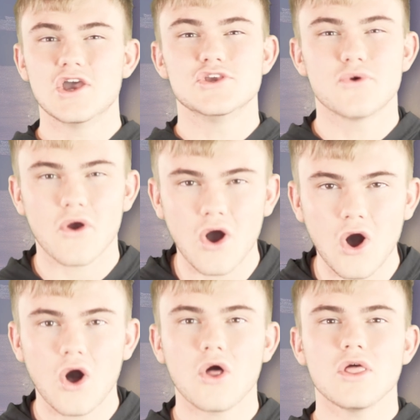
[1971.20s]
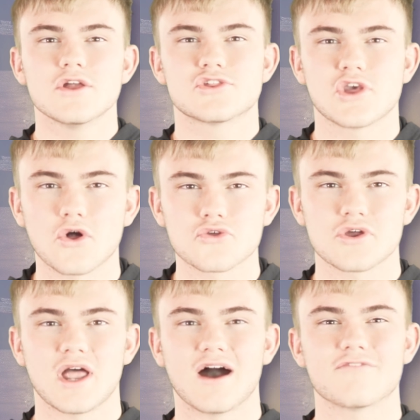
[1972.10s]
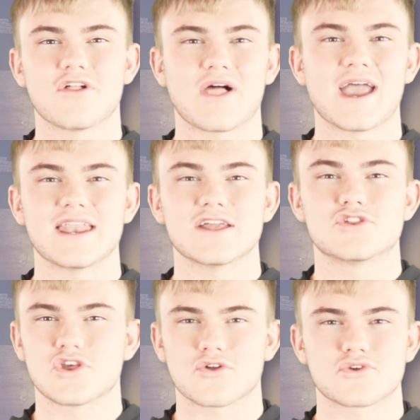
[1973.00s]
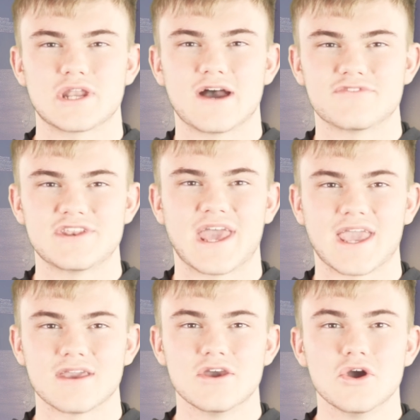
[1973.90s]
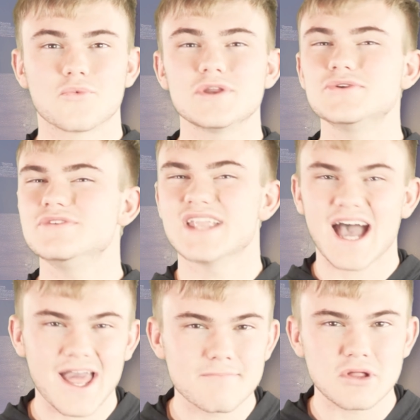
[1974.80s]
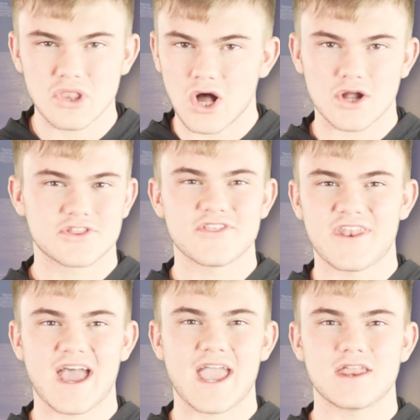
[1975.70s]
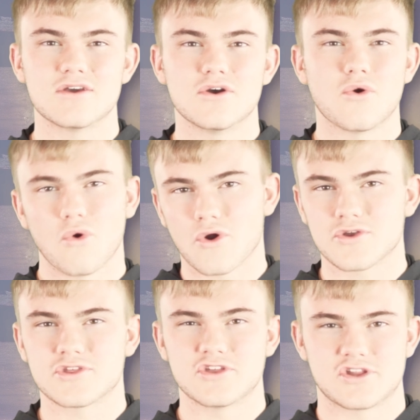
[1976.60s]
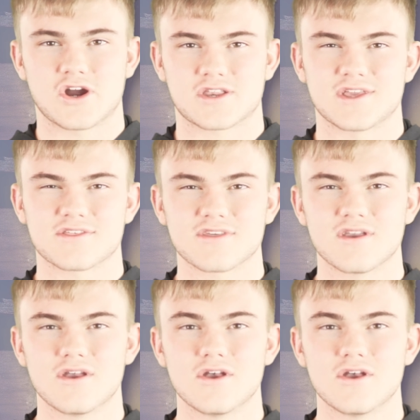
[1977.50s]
you are all children of the light and children of the day. We do not belong to the night or to the darkness.